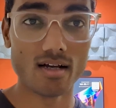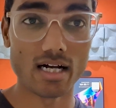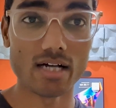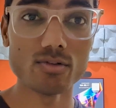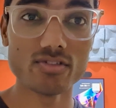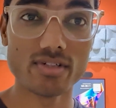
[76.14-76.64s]

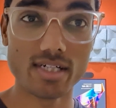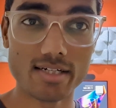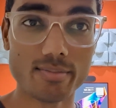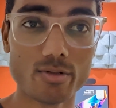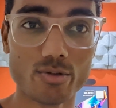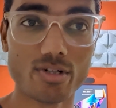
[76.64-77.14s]
I was
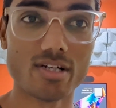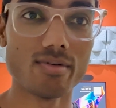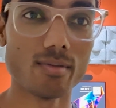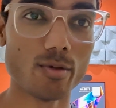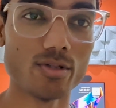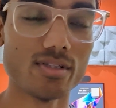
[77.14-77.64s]
really about to
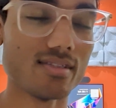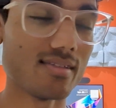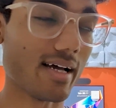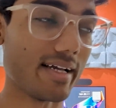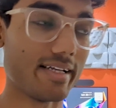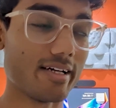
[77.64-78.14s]
give up on this
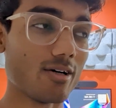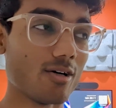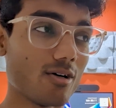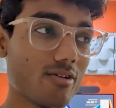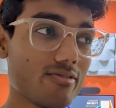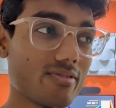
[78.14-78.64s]
idea
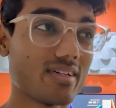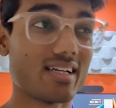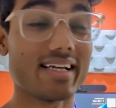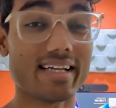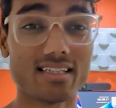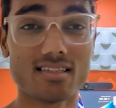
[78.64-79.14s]
of
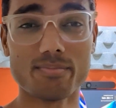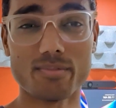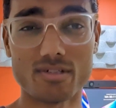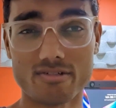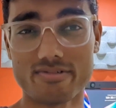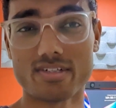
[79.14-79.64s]
clicking the
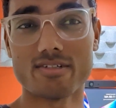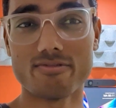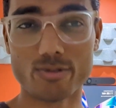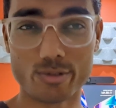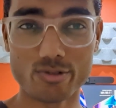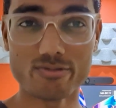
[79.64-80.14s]
perfect
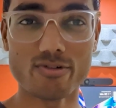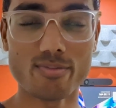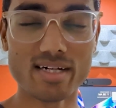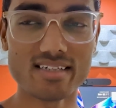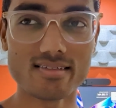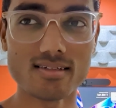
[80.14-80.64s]
photo for
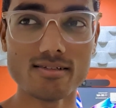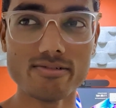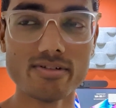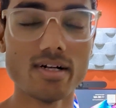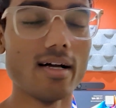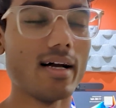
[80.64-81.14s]

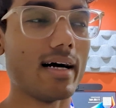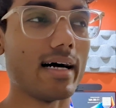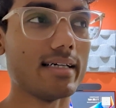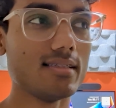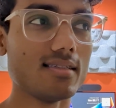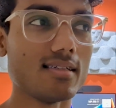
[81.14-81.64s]
myself
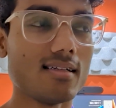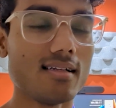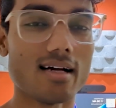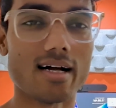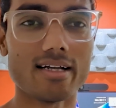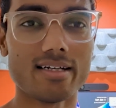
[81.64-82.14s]

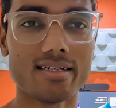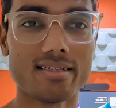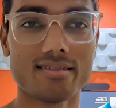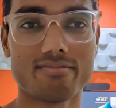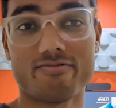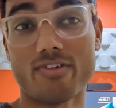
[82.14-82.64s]
until
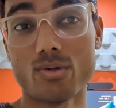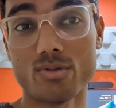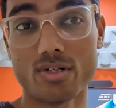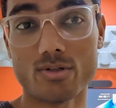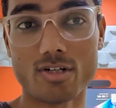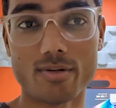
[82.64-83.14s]
I
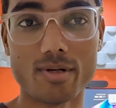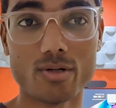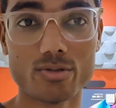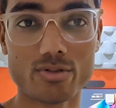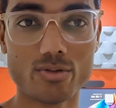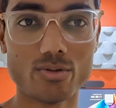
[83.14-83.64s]
found out
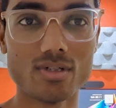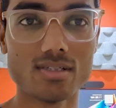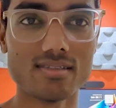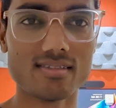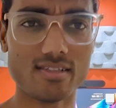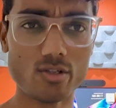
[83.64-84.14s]
about
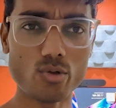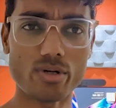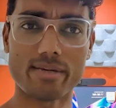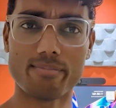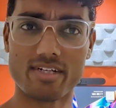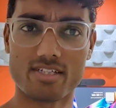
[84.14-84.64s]
Google's new
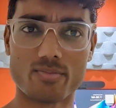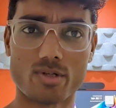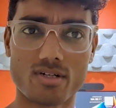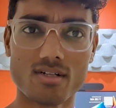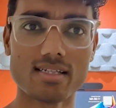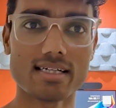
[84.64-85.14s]
image
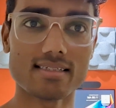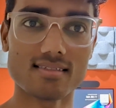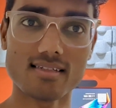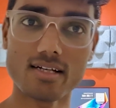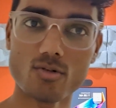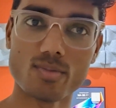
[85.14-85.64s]
model that
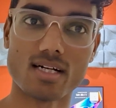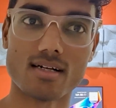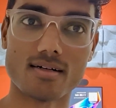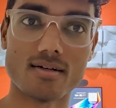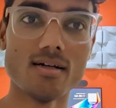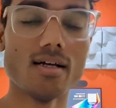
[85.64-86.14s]
is Nano Banana.